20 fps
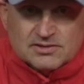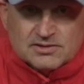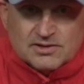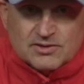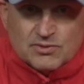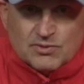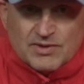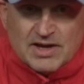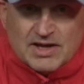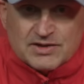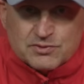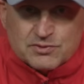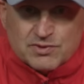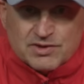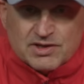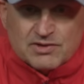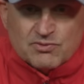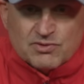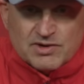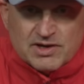you know, that's
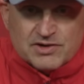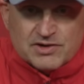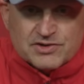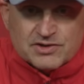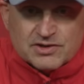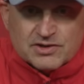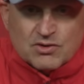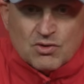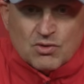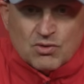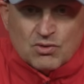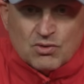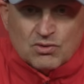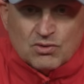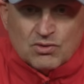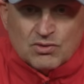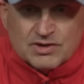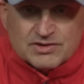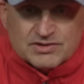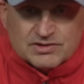within reach and a
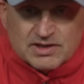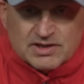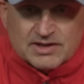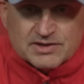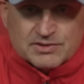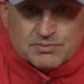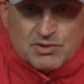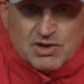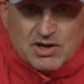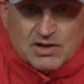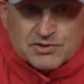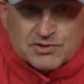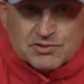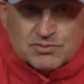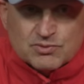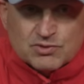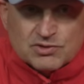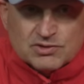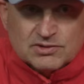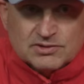goal as late as
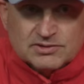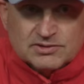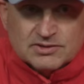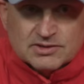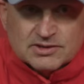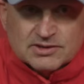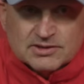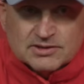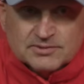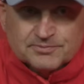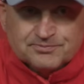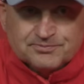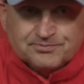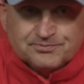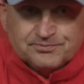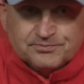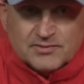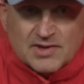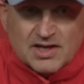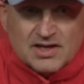possible. And
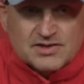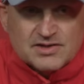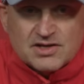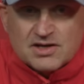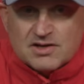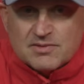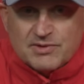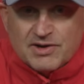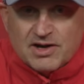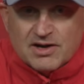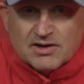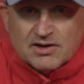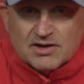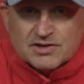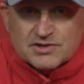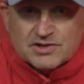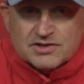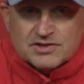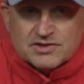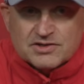it's going to be on
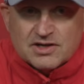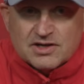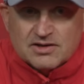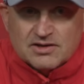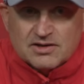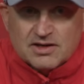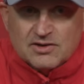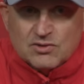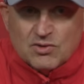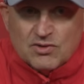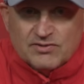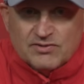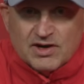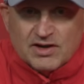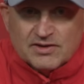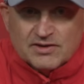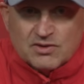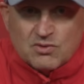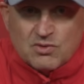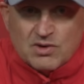us. I know I've
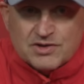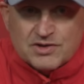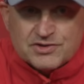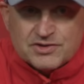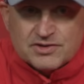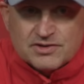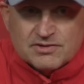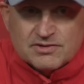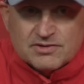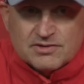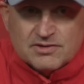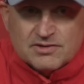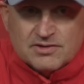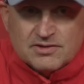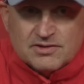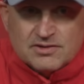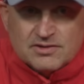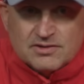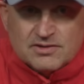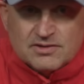gotten the question,
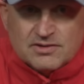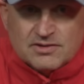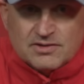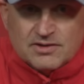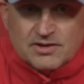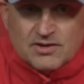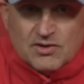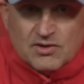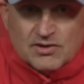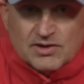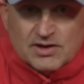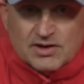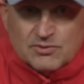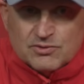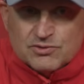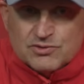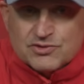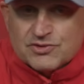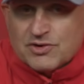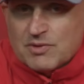you know,
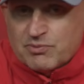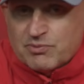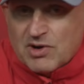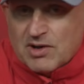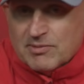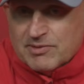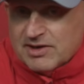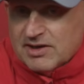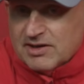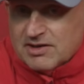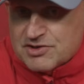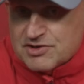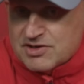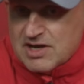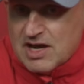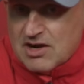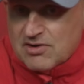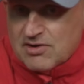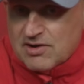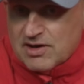I'll probably get it
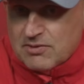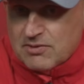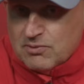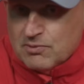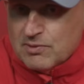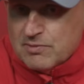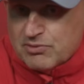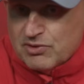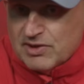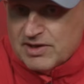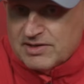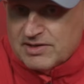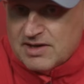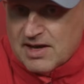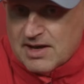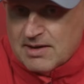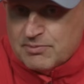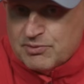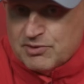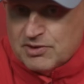Saturday when we play
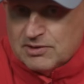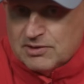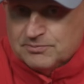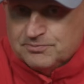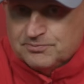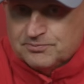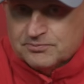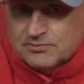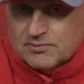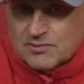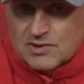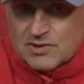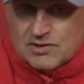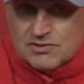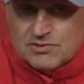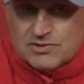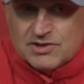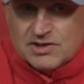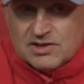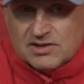Tampa. Do
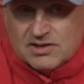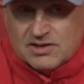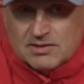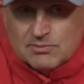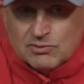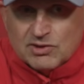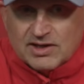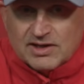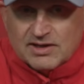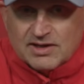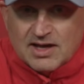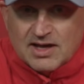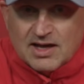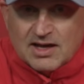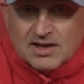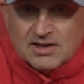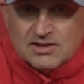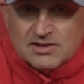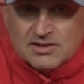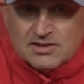you see a team like
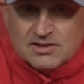that